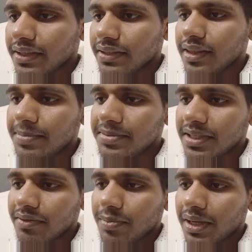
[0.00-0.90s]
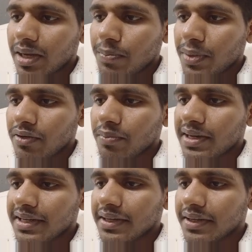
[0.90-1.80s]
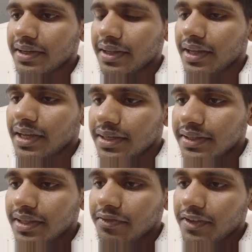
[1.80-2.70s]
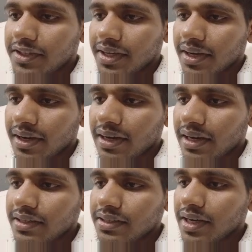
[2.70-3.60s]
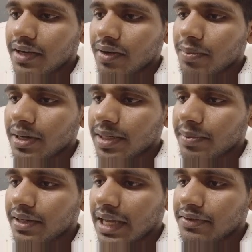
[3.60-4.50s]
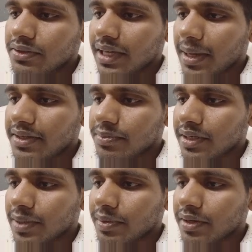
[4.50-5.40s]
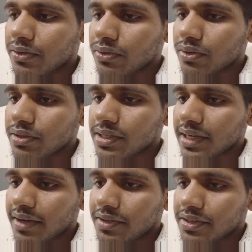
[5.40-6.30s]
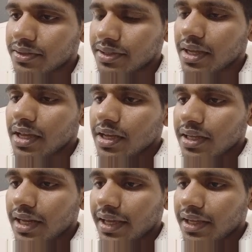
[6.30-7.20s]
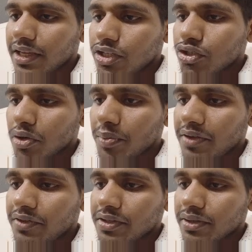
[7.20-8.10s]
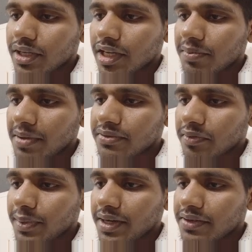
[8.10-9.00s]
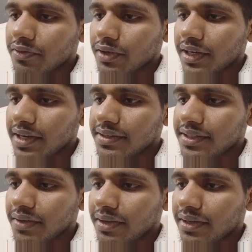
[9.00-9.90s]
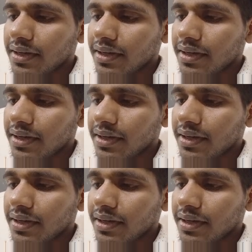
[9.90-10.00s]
Deep sea will be compound multi-entity. The fish here are large, they require multiple dives to catch, multiple tool costs, layered visuals. Like show me visual heat maps of players 14 and 17